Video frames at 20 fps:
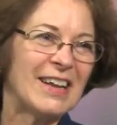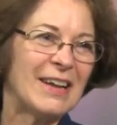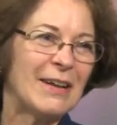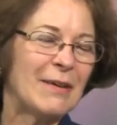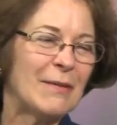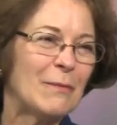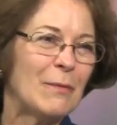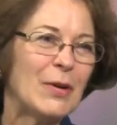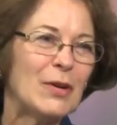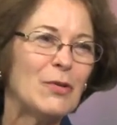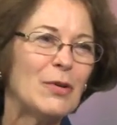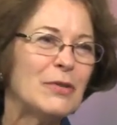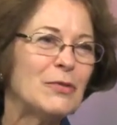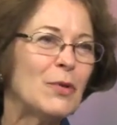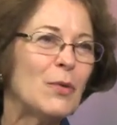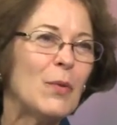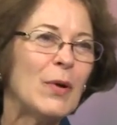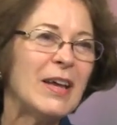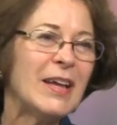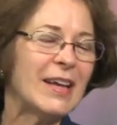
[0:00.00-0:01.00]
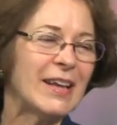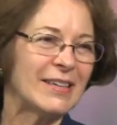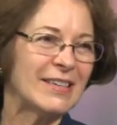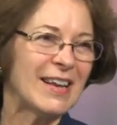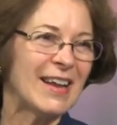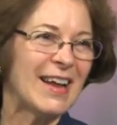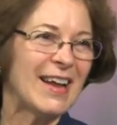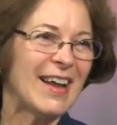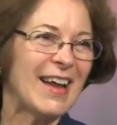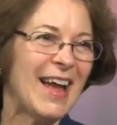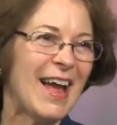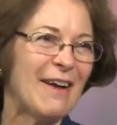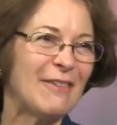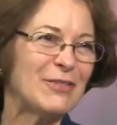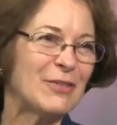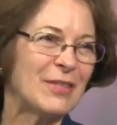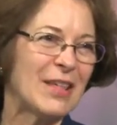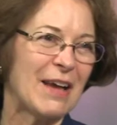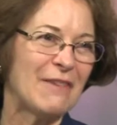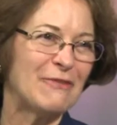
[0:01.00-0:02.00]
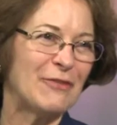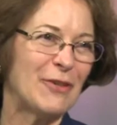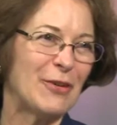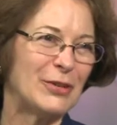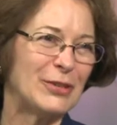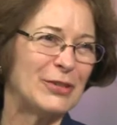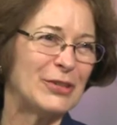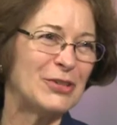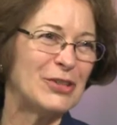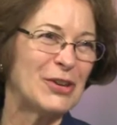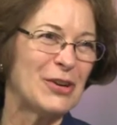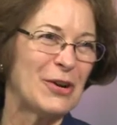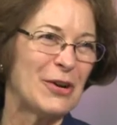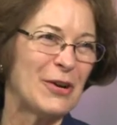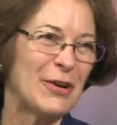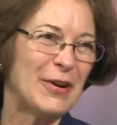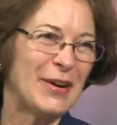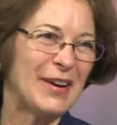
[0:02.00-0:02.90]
We couldn't quit after that first year.